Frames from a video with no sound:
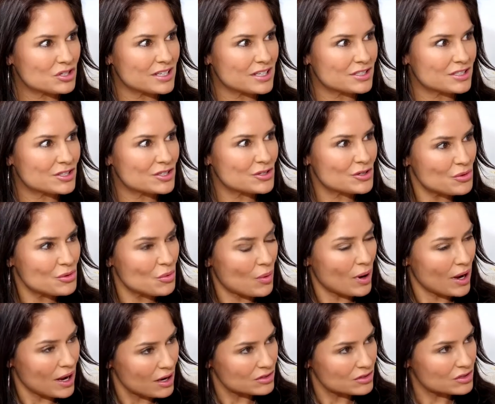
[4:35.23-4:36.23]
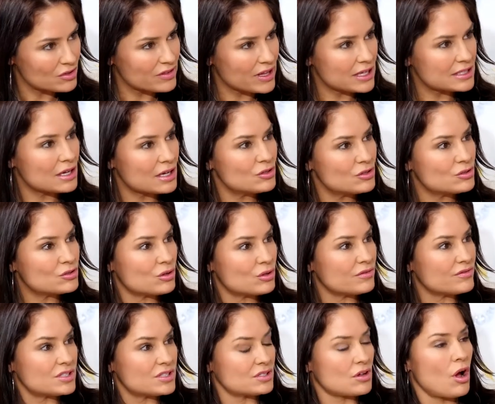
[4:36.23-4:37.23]
person, too. Yeah. Wow. So that's how you
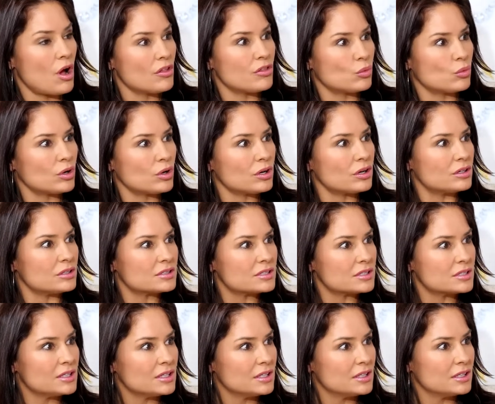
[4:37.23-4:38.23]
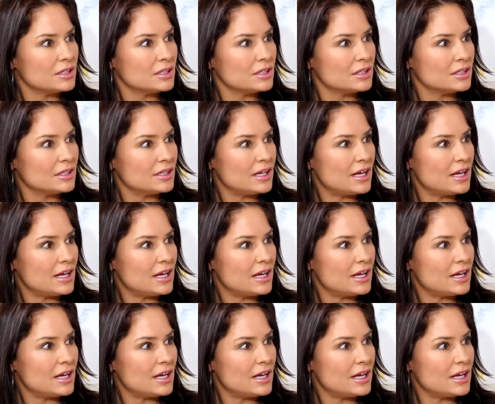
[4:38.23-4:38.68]
sort of saw the world. Oh, for sure.